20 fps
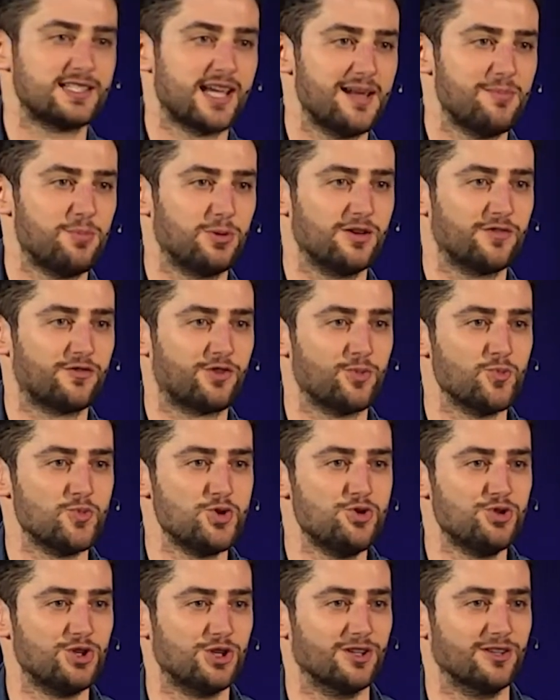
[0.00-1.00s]
the table of
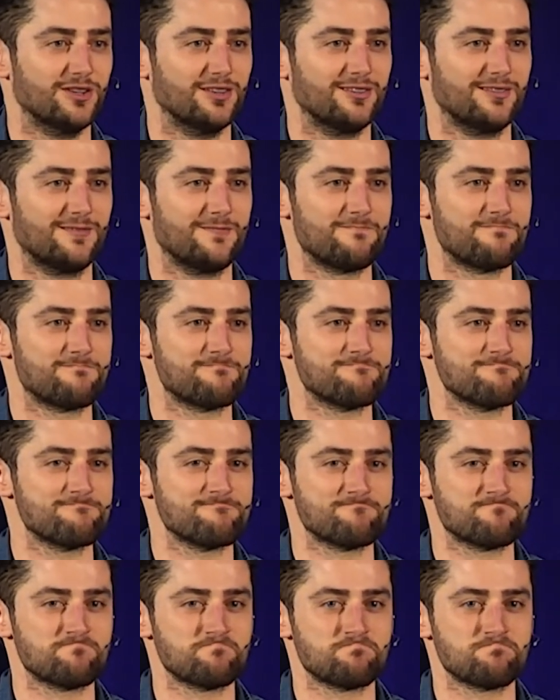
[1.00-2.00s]
communion,
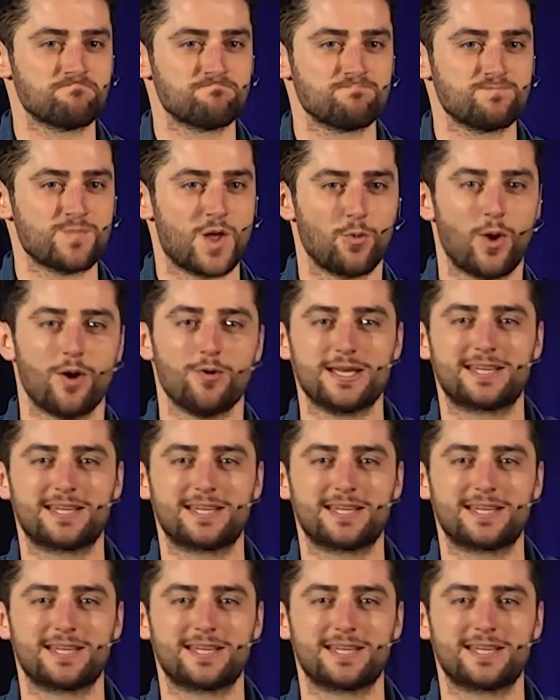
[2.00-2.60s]
where